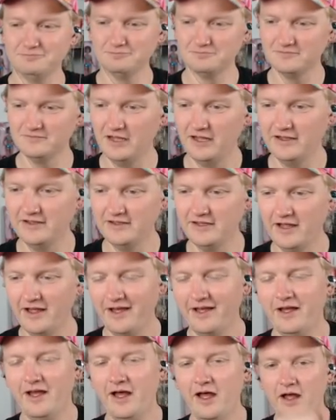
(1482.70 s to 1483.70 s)
See all the
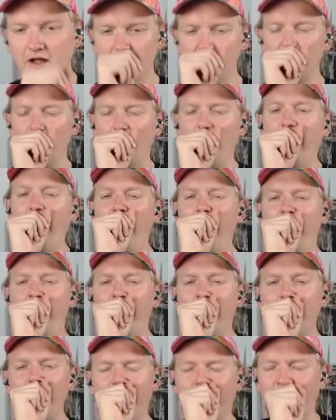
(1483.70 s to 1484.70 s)
pretty colors
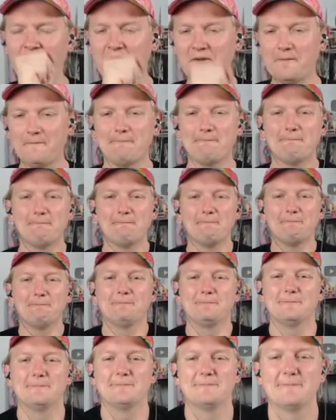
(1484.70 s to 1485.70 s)
and stuff.
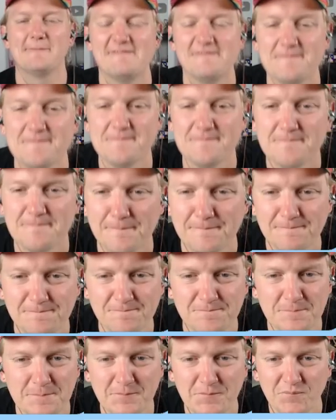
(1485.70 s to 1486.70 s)
All
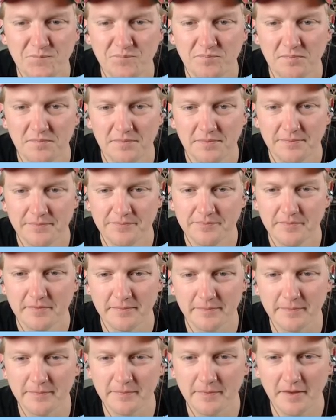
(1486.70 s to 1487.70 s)
right. ahead and
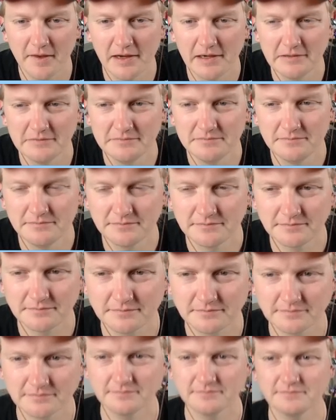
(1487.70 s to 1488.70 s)
use some
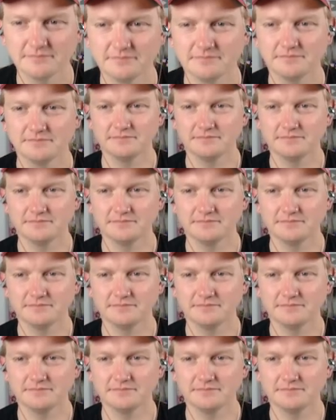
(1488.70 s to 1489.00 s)
olive oil